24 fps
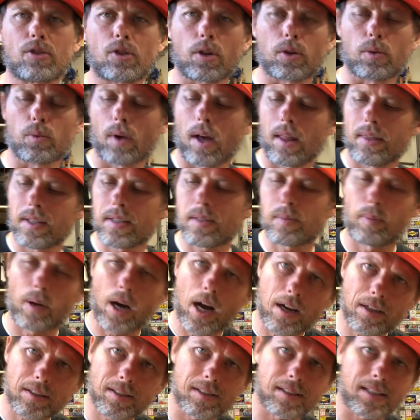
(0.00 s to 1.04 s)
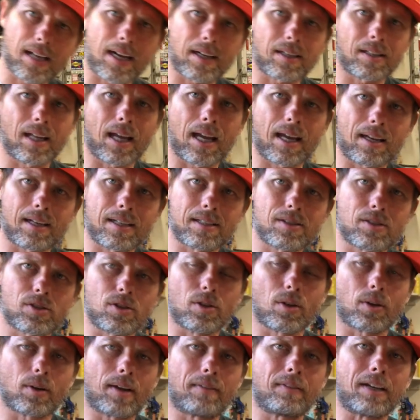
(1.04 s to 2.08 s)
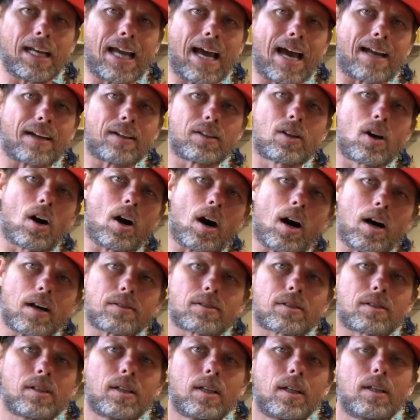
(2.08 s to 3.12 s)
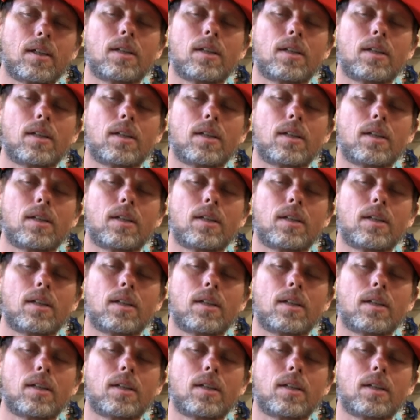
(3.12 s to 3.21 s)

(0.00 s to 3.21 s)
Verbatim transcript: So to run this box exactly that is, you don't have any added cost